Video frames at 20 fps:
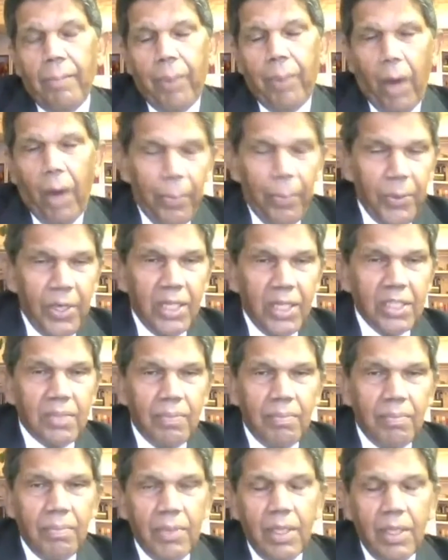
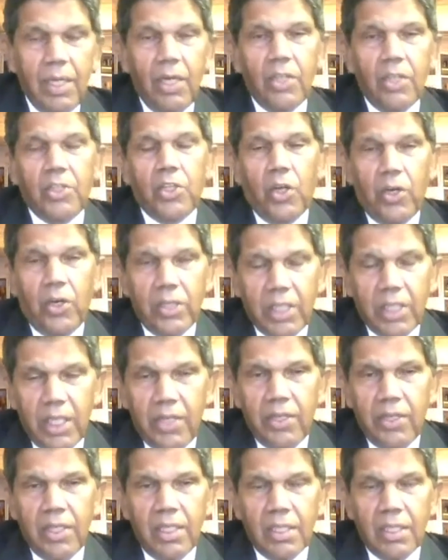populism,
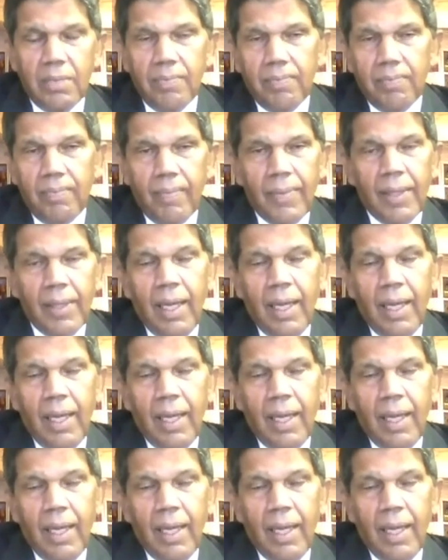authoritarianism,